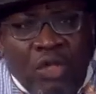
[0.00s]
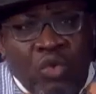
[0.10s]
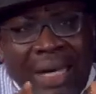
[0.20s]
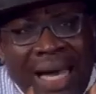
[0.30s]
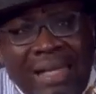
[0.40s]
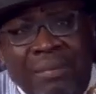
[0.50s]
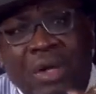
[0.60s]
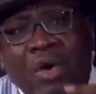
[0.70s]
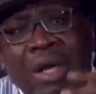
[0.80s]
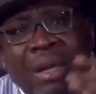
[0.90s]
we can't be
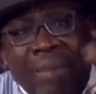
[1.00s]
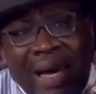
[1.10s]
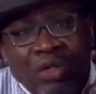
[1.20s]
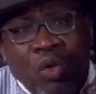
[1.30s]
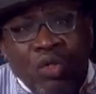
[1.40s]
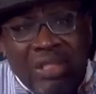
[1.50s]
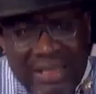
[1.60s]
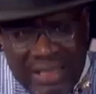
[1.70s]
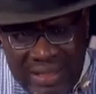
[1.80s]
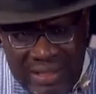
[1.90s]
going back to
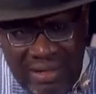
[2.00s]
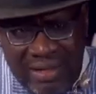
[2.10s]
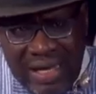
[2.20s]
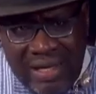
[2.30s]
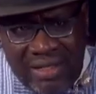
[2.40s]
OD days.